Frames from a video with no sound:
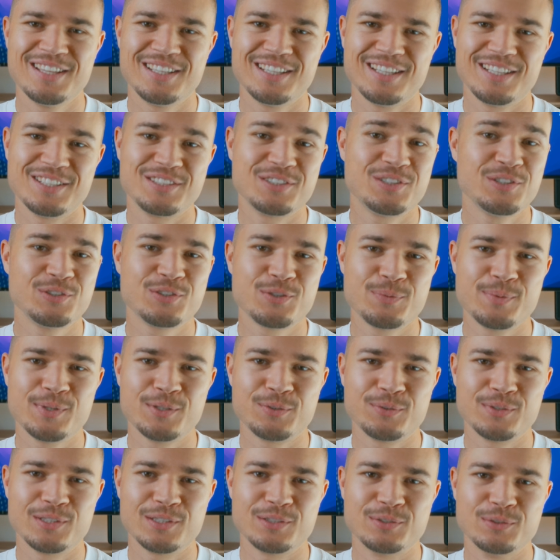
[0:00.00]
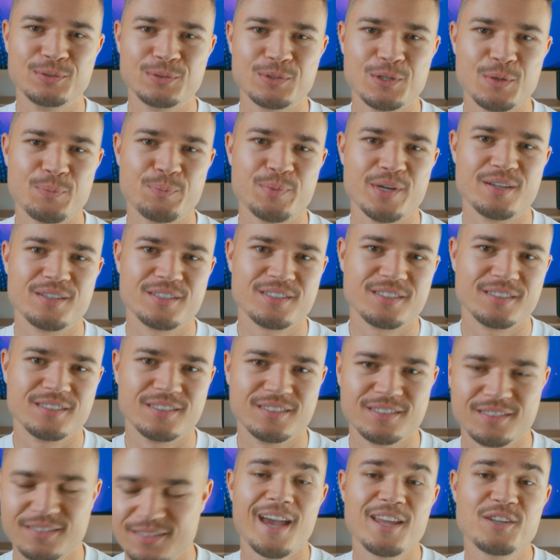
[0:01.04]
it's going to be a really cool comparison.
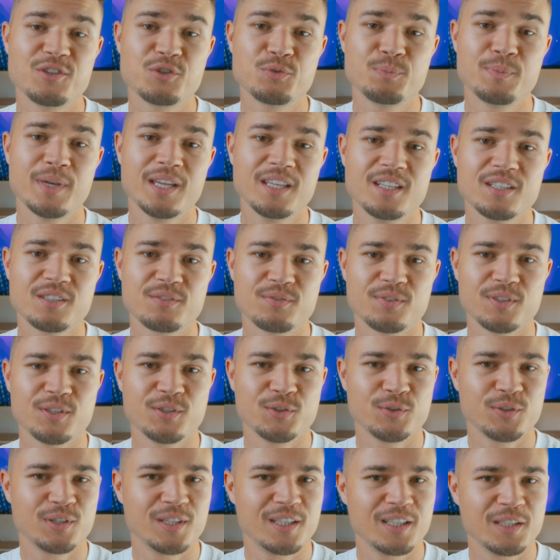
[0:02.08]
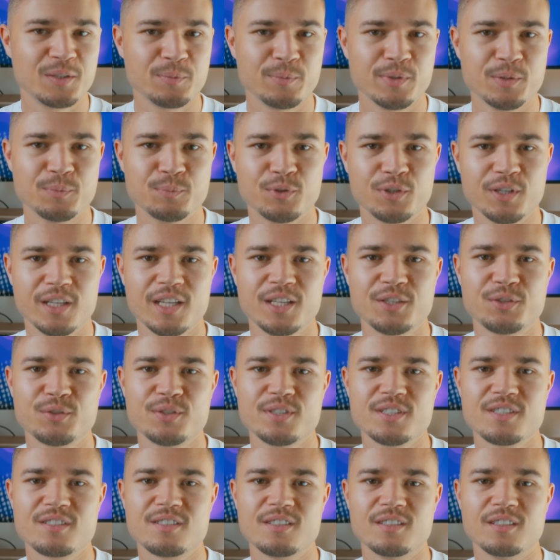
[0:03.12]
And to make this video a little bit more
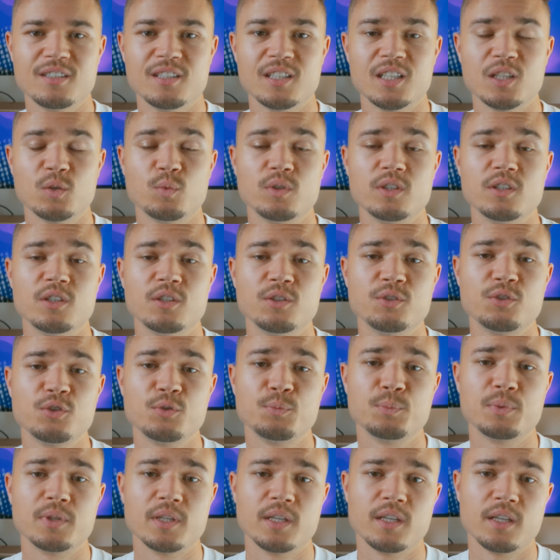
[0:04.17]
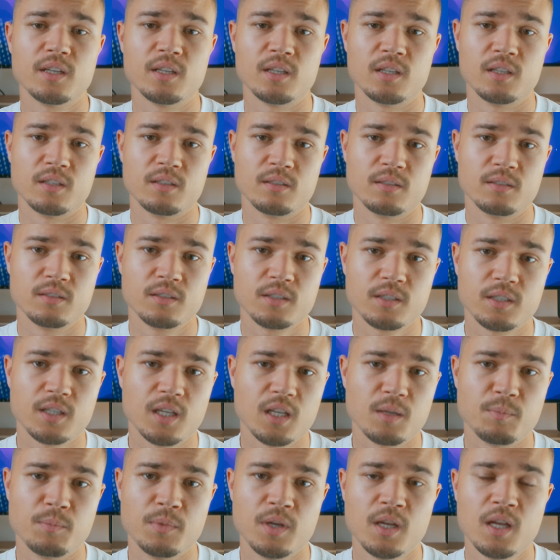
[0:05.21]
interesting, we're going to play a little
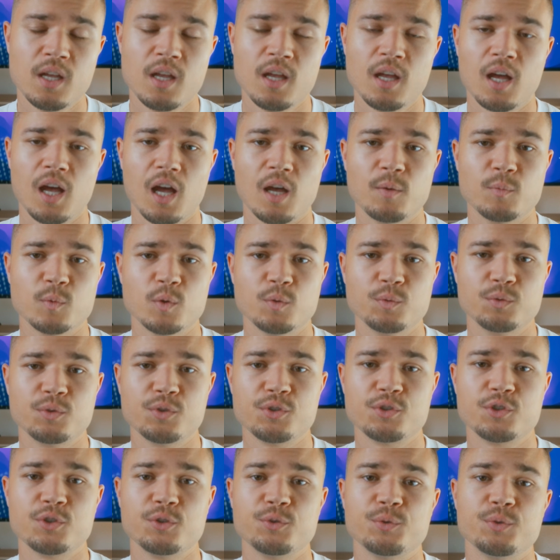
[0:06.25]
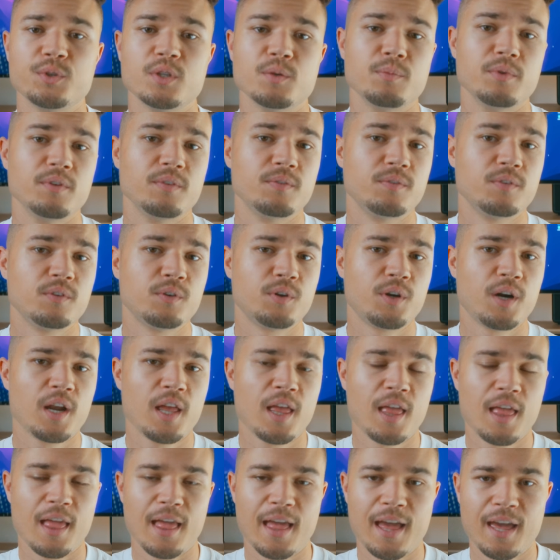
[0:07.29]
game. I'm going to show you the before
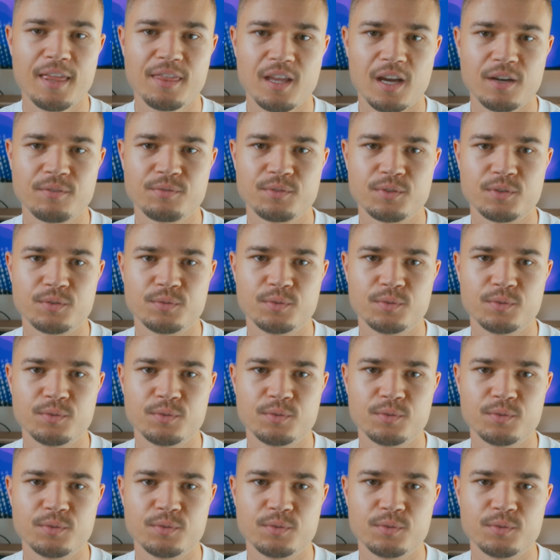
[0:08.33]
and after